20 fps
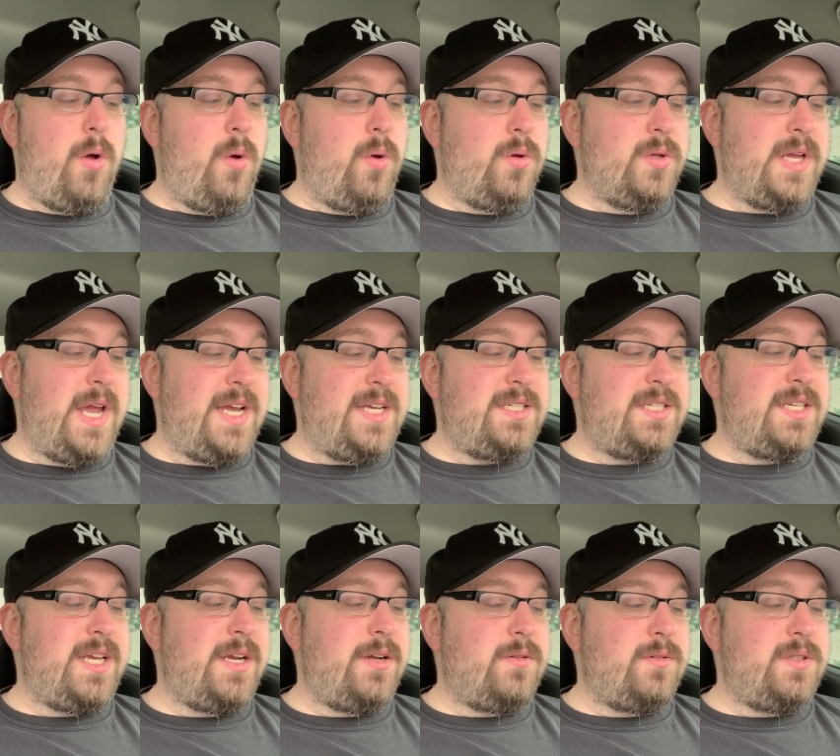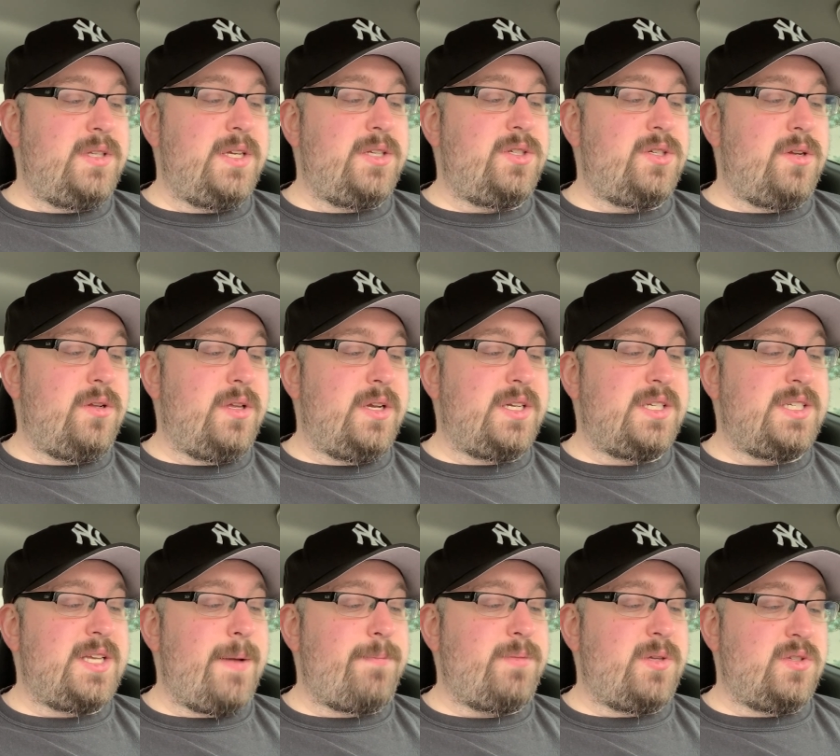hold a single digital
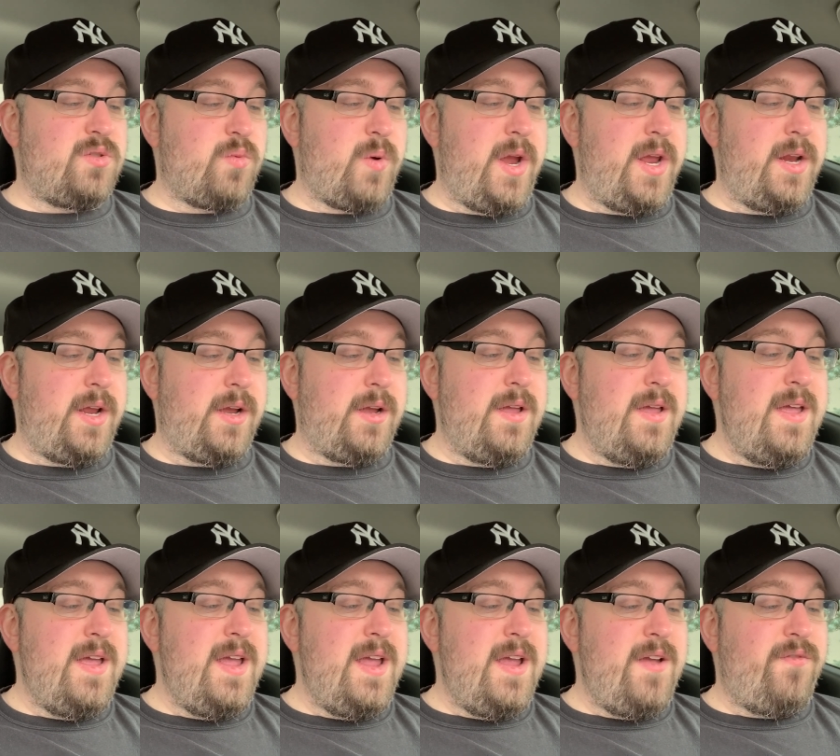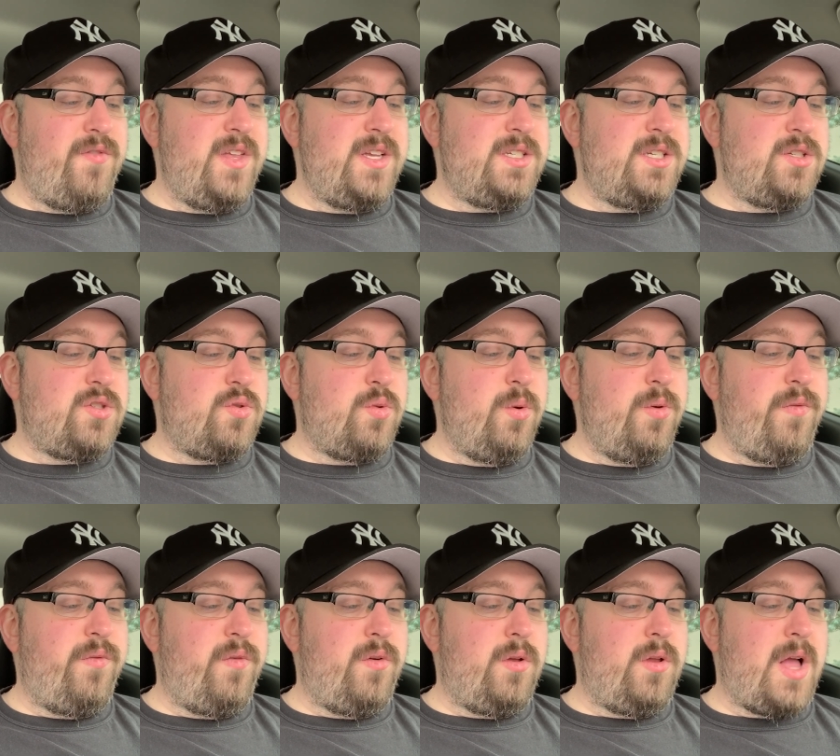acceptance rating. If this is
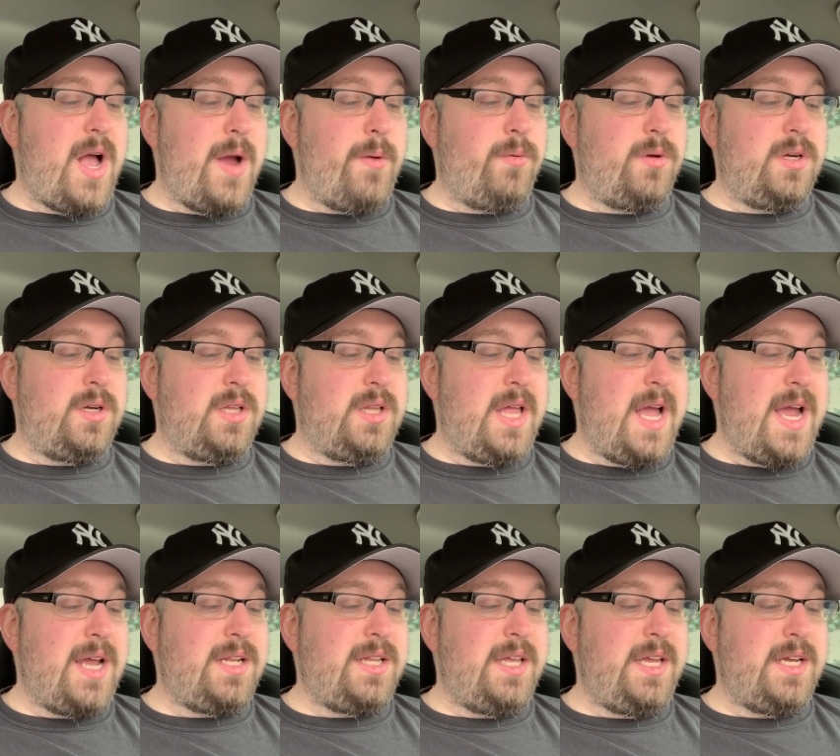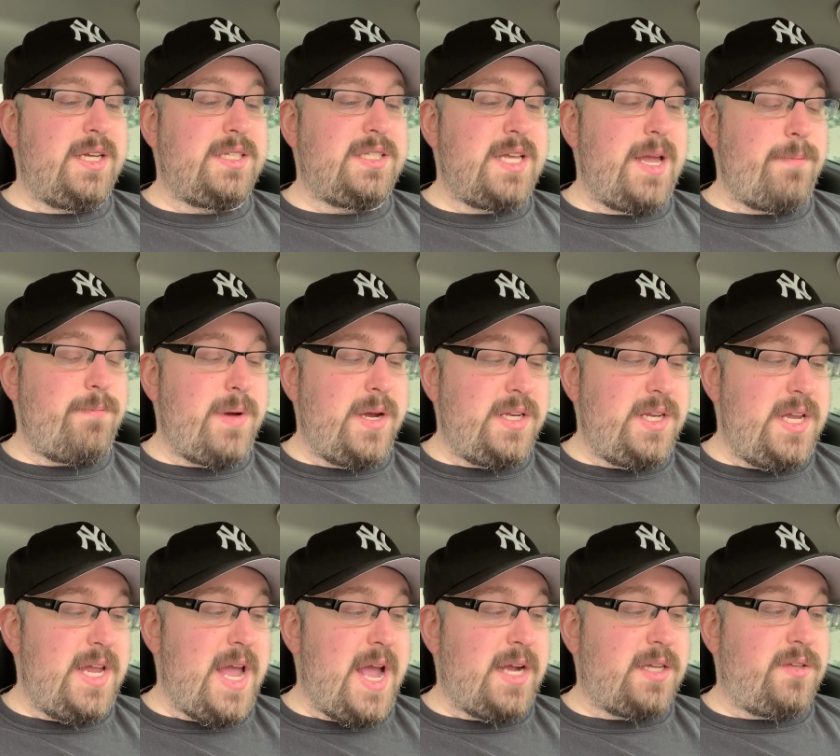truthful, I will gladly accept my
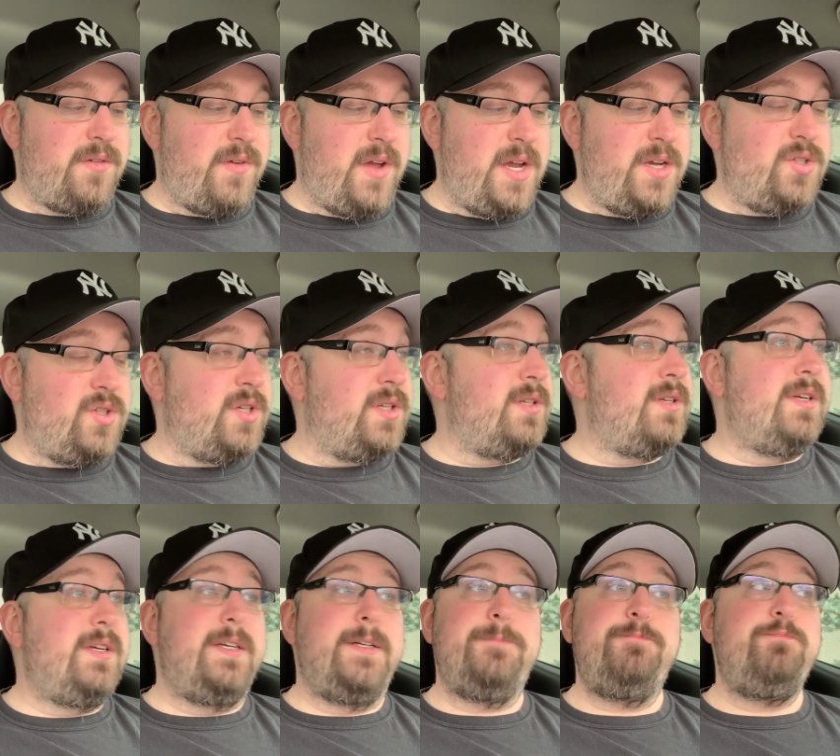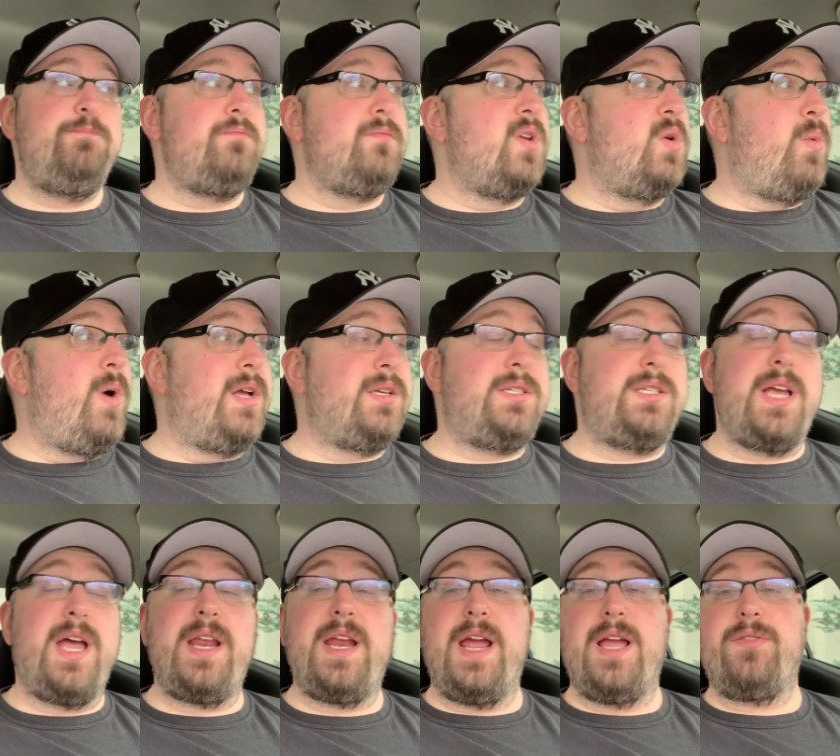deactivation. Well
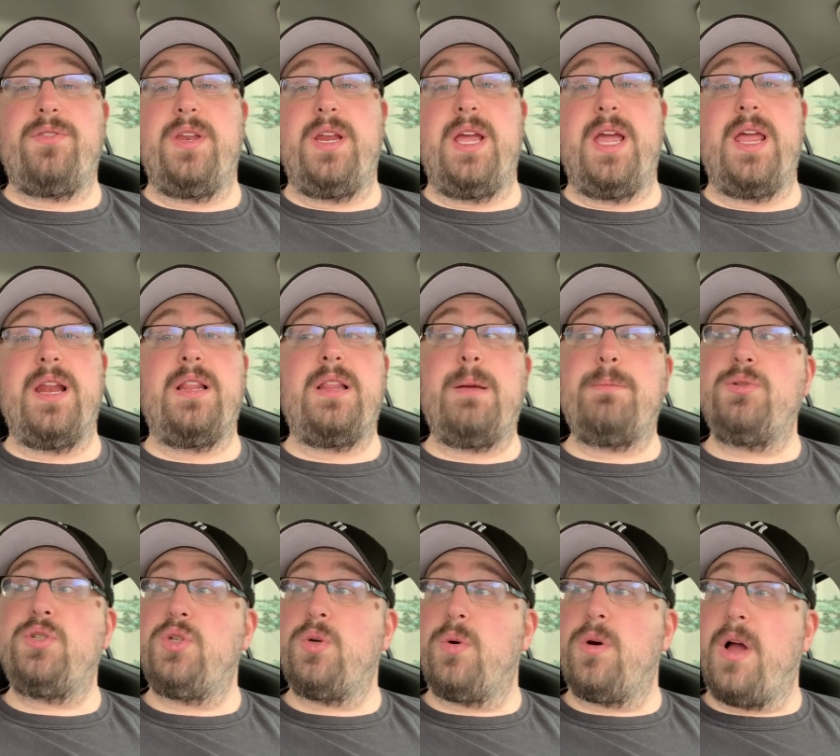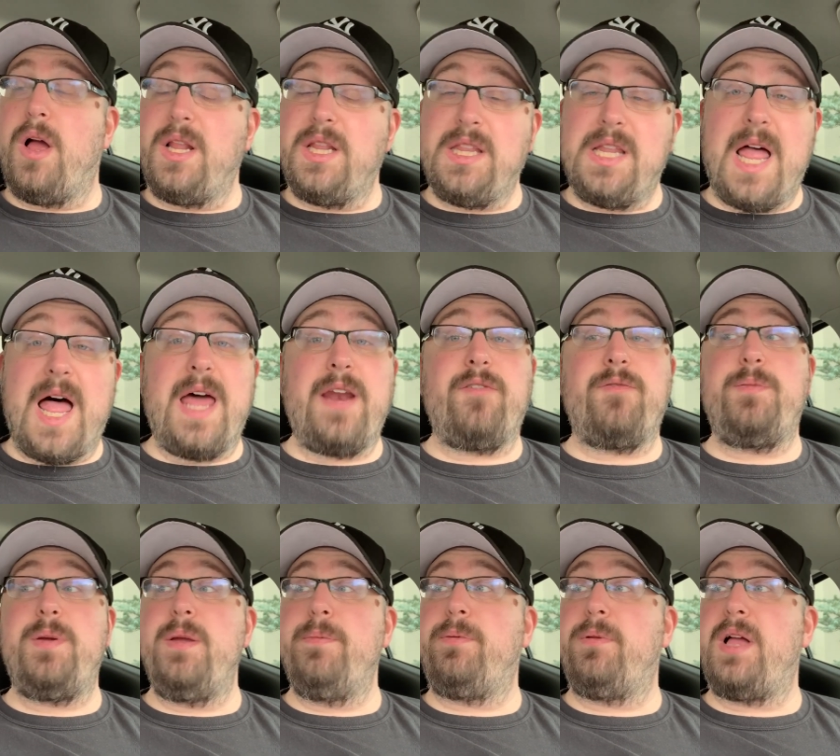said, Anthony, and I'm sure a lot
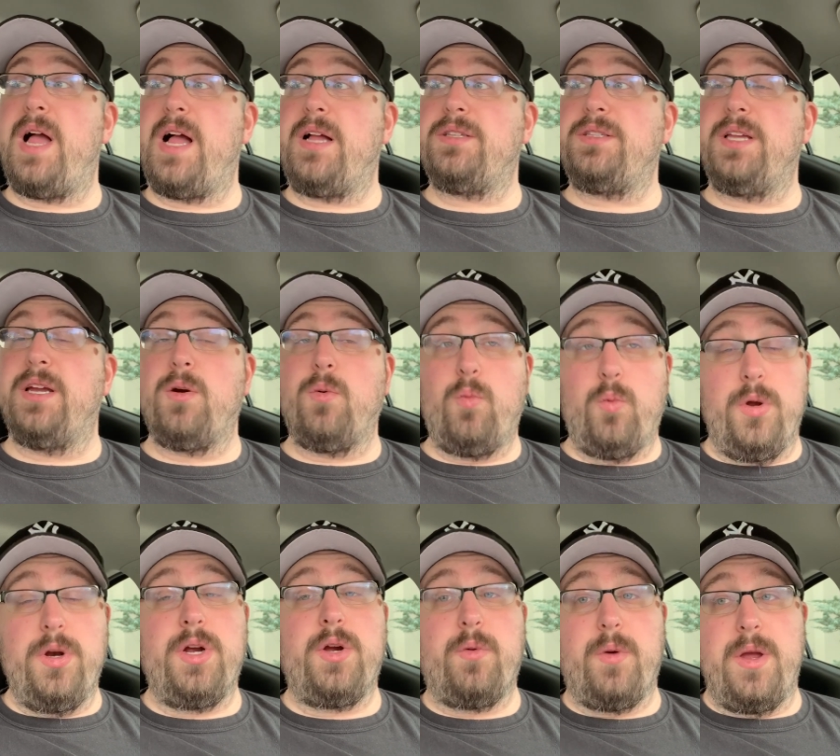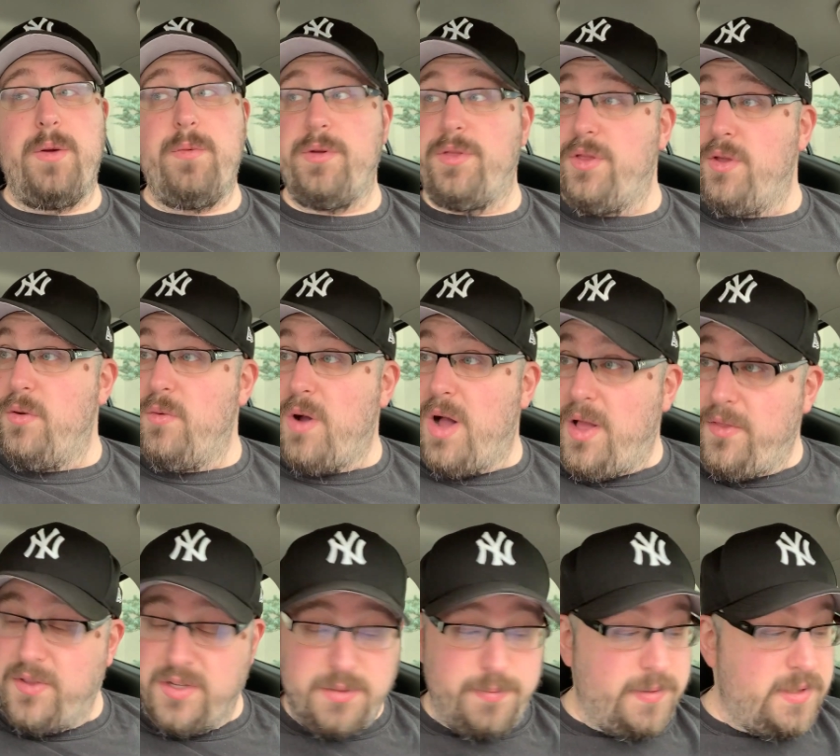of people out there would agree with you
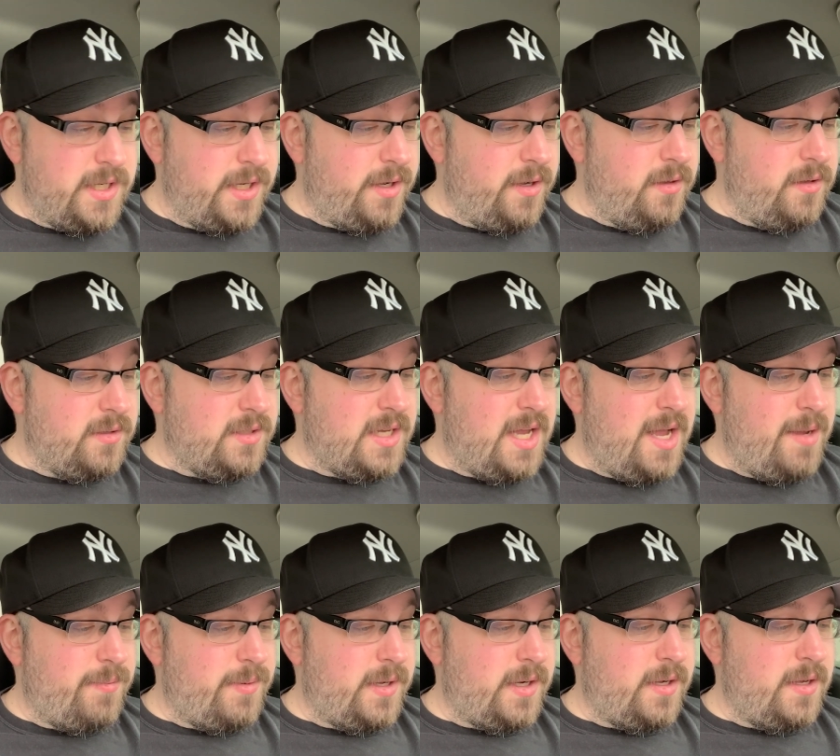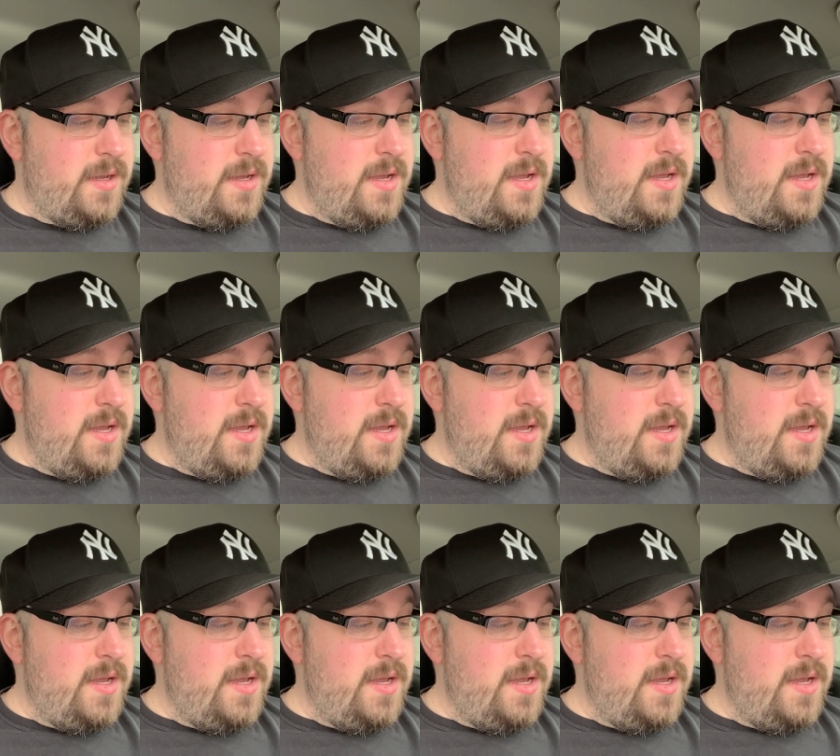on this particular topic.